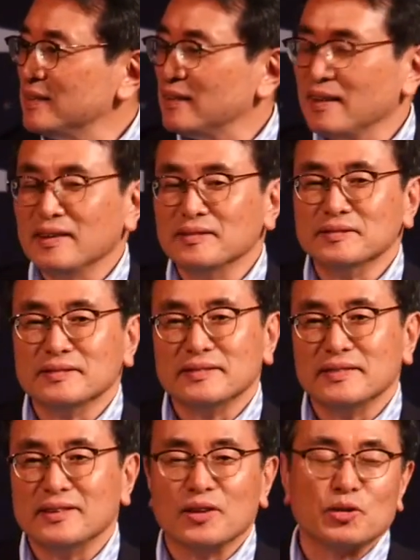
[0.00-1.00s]
Um,
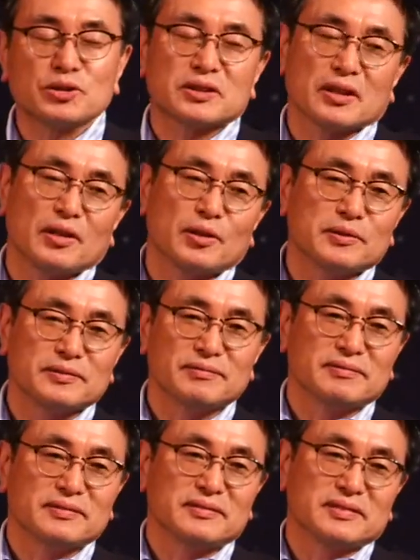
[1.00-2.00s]
and also,
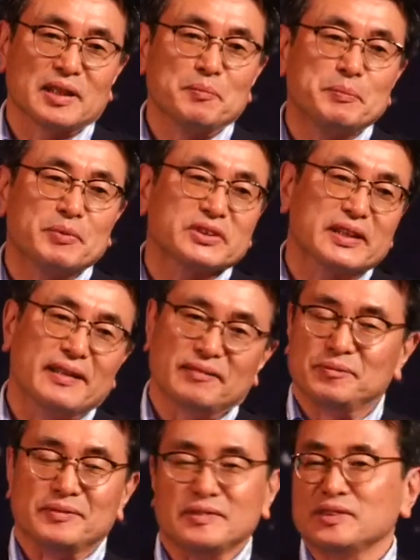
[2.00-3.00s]
some people said
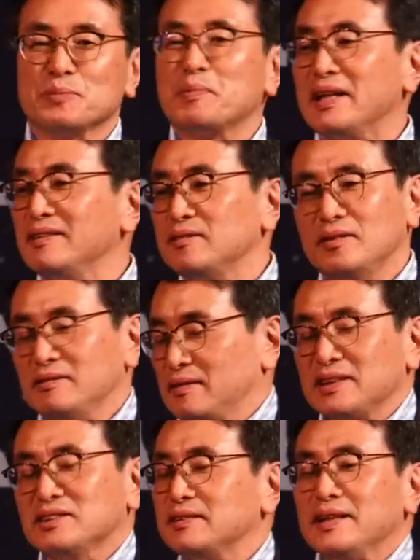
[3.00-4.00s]
Japan
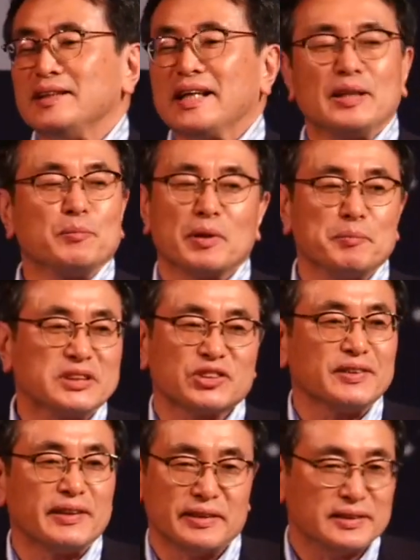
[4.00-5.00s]
doesn't need any more
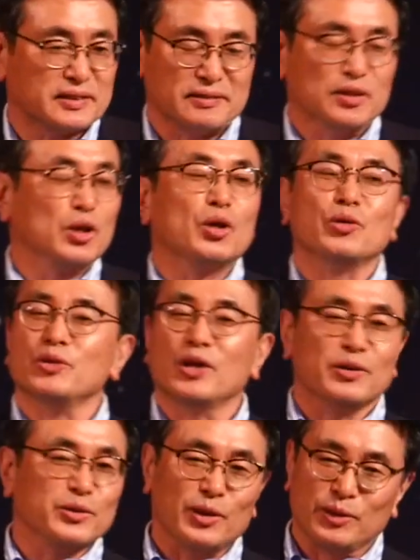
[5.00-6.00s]
missionaries. No,
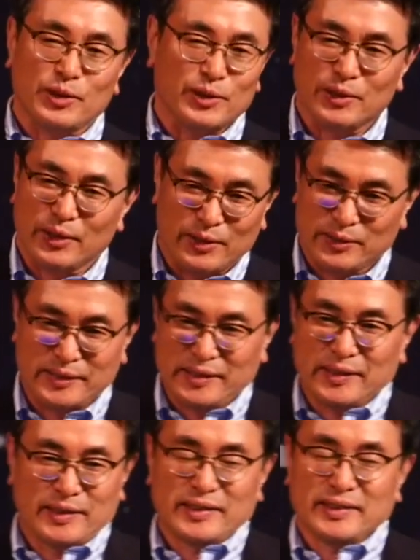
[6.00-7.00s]
no, no, no, no.
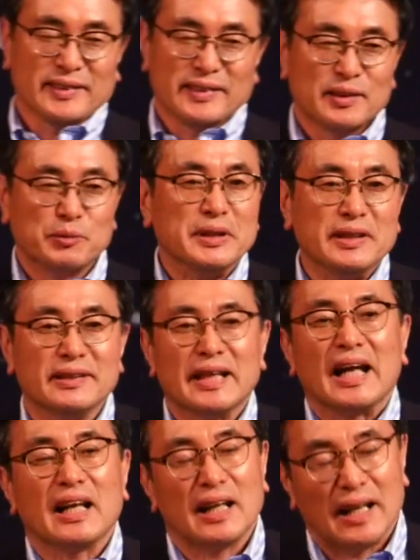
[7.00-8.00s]
We need
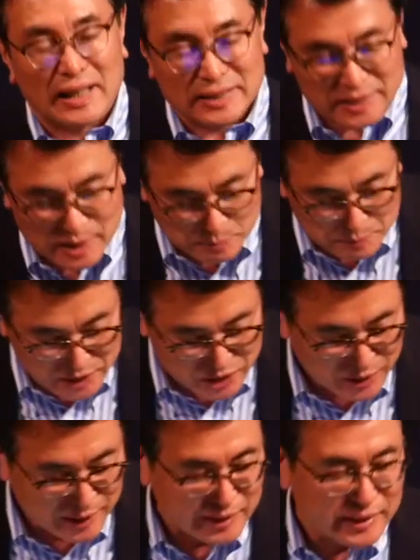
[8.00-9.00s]
a lots of
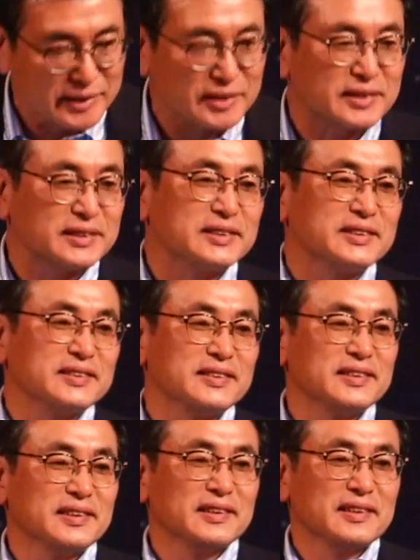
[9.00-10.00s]
missionaries.
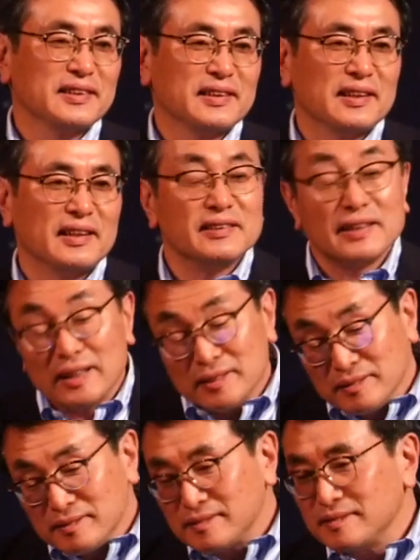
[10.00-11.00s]
And
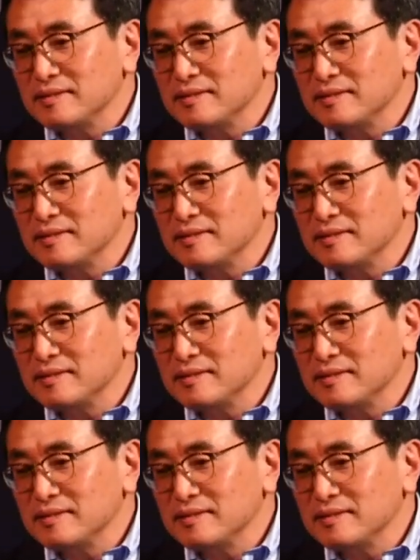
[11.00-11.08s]
then